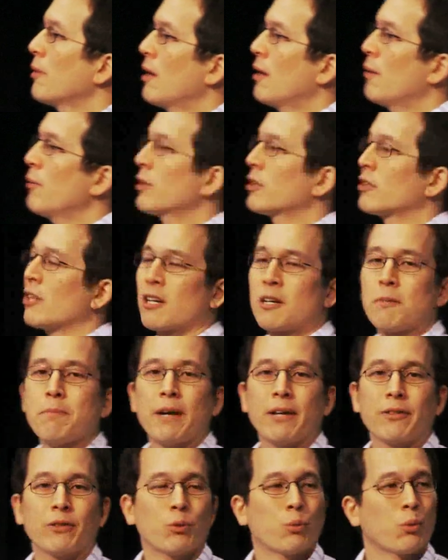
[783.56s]
I want to talk
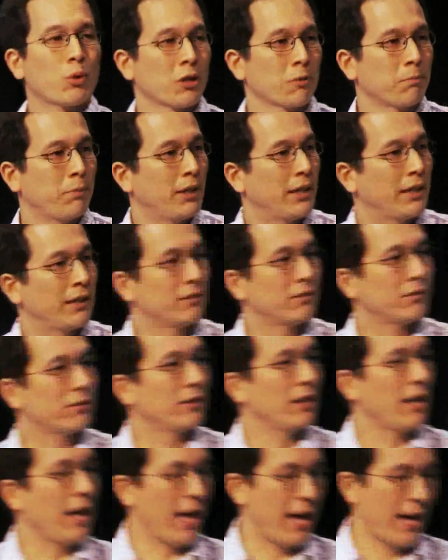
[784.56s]
about the
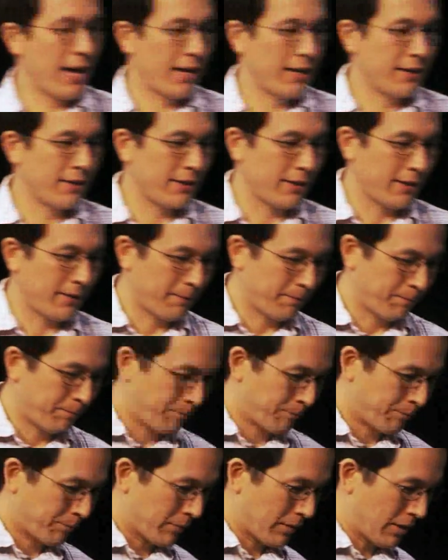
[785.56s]
workplace and
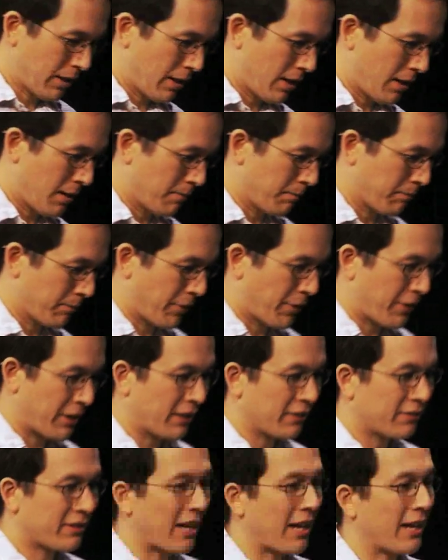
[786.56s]

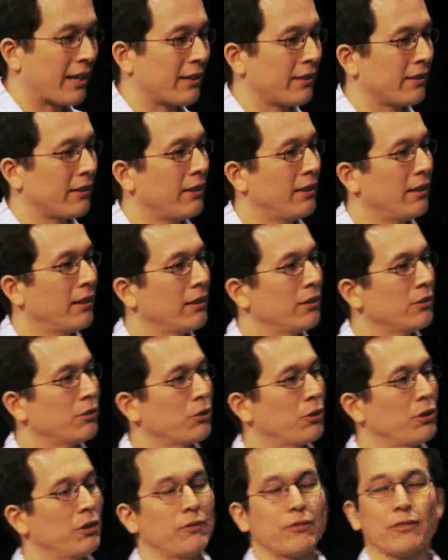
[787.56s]
things that
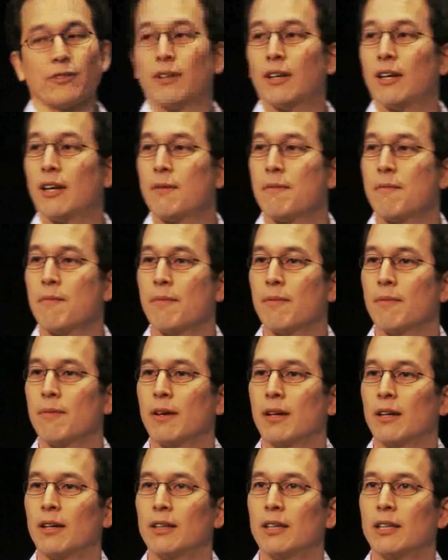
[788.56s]
sort of
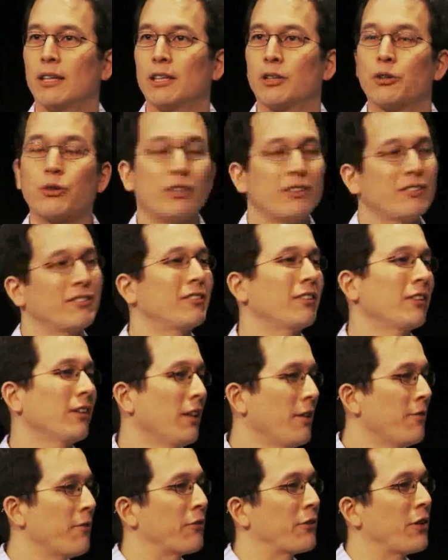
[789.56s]
increase the
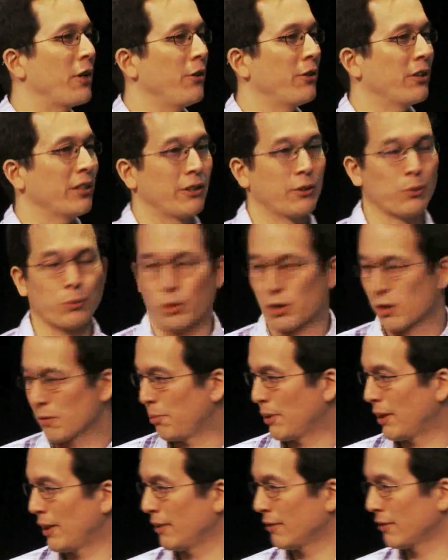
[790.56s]
love of coding in the
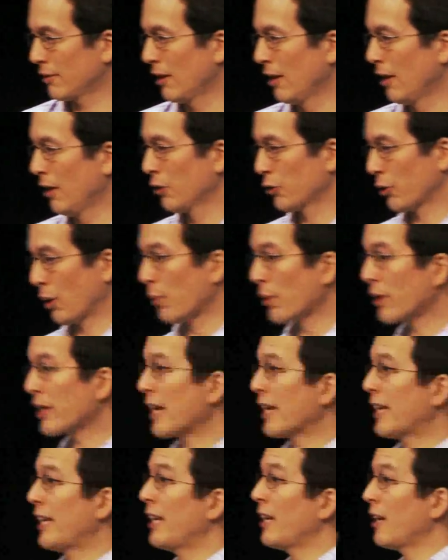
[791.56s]
workplace. So I work
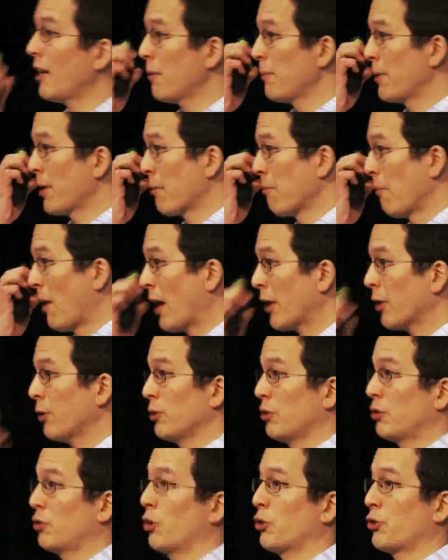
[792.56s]
at GitHub, and our motto
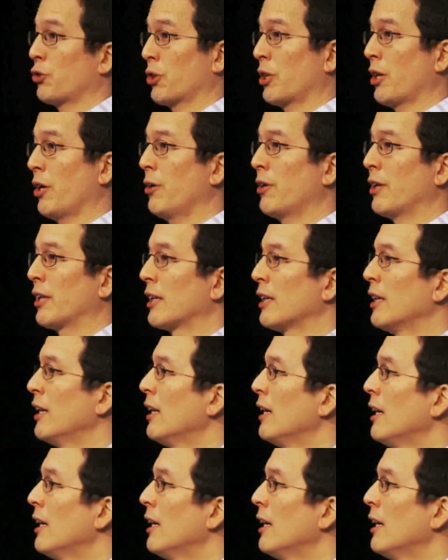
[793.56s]
is social coding.